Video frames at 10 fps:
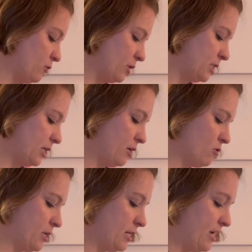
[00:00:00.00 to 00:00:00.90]

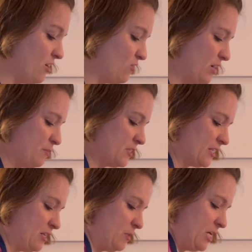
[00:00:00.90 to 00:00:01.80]
container, and now I'm just
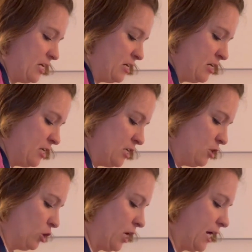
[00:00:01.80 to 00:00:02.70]
gonna be
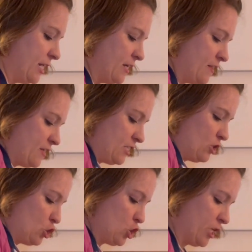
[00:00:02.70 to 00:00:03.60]
cutting this
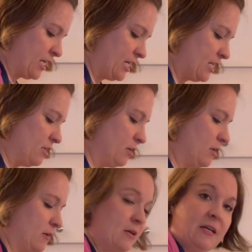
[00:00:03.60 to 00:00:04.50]
chicken
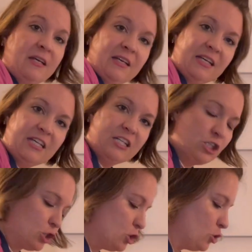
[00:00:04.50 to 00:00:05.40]

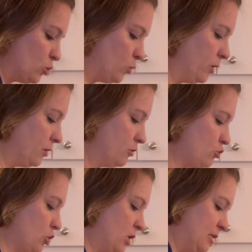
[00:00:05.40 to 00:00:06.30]
into
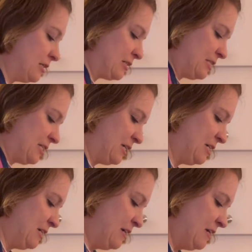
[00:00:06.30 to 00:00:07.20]
chunks
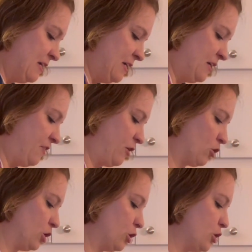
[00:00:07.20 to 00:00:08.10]
that are
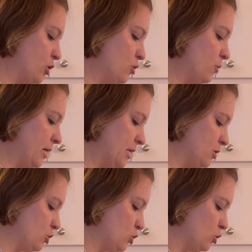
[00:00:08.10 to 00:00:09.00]
gonna go
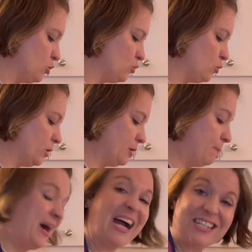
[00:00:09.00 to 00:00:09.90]
into
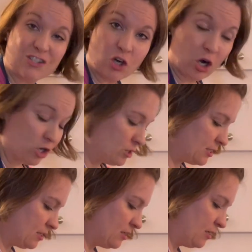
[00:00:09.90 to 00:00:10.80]
pint
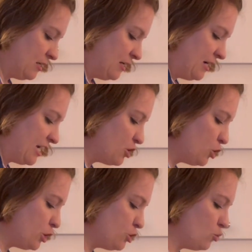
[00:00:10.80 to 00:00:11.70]
jars. I
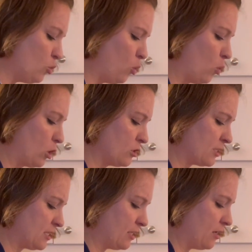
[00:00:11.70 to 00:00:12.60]
could do quarts,